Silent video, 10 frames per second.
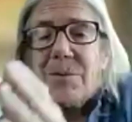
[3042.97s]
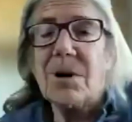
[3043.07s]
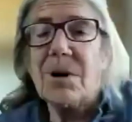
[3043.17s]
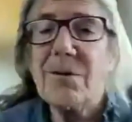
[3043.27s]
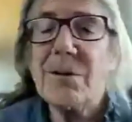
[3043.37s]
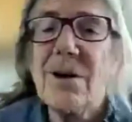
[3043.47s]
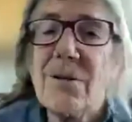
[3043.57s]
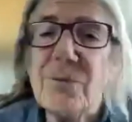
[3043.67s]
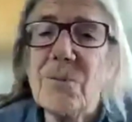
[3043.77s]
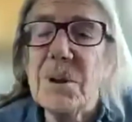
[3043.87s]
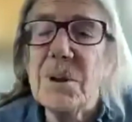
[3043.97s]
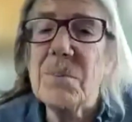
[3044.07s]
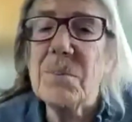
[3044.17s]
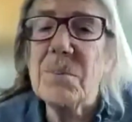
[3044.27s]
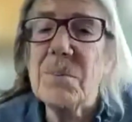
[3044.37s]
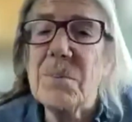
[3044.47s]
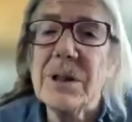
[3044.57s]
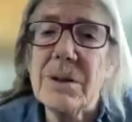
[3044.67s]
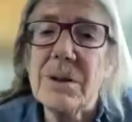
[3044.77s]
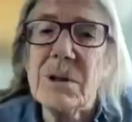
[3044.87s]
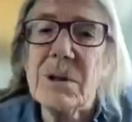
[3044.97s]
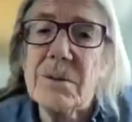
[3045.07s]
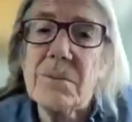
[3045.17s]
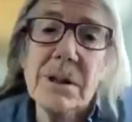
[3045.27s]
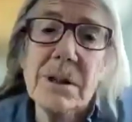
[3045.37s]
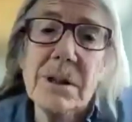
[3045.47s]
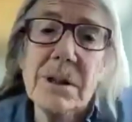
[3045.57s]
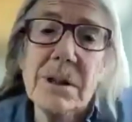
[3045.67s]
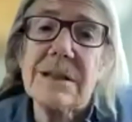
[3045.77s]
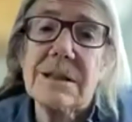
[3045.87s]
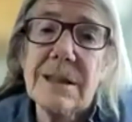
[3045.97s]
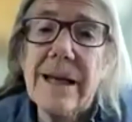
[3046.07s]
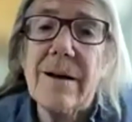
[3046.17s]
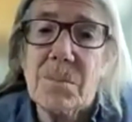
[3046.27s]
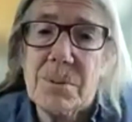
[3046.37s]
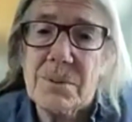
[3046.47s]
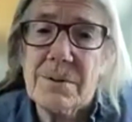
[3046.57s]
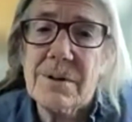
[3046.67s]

of, of people really really really wanting to help